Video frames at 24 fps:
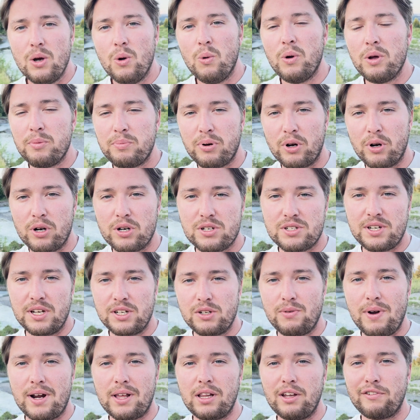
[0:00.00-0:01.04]
when purchasing
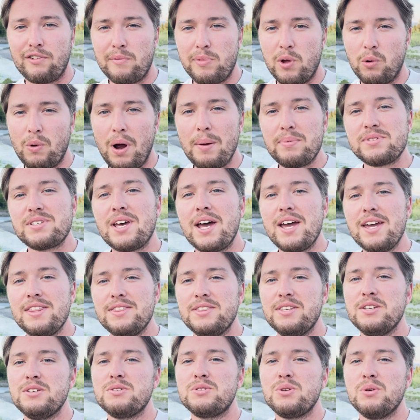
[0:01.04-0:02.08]
directly from their website.
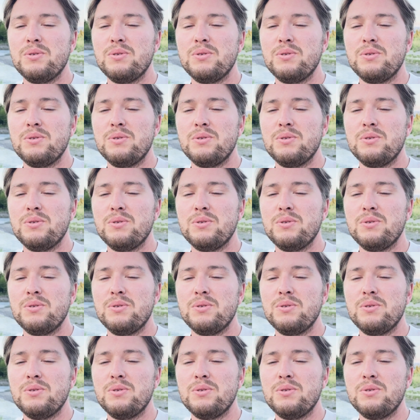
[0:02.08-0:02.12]
These do